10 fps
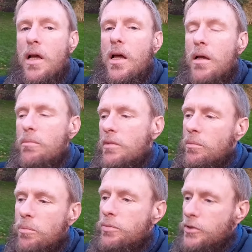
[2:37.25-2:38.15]
um,
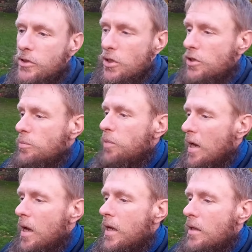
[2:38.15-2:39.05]
just
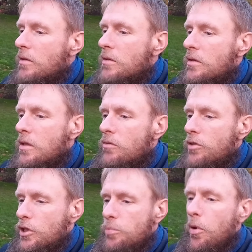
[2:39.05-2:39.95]
by the
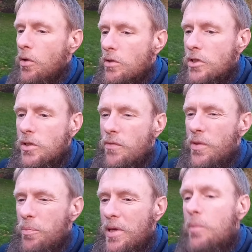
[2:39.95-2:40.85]
response of
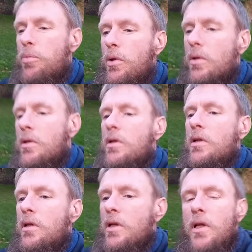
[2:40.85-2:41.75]
the people.
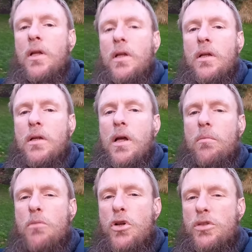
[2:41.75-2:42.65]

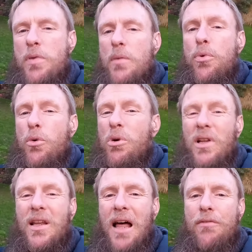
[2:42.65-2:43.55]
Most people were
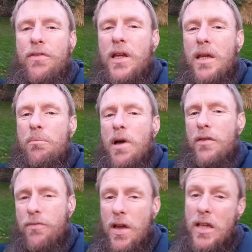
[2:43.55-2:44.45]
laughing in my
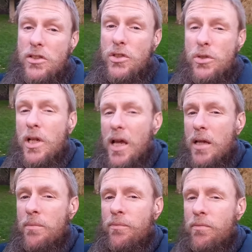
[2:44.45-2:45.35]
face today.
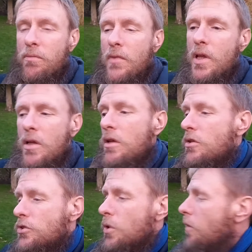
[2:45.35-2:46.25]

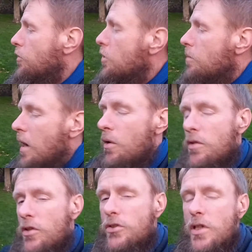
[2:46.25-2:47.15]
So I've come out
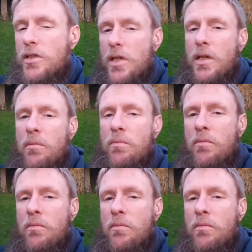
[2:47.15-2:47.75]
of the city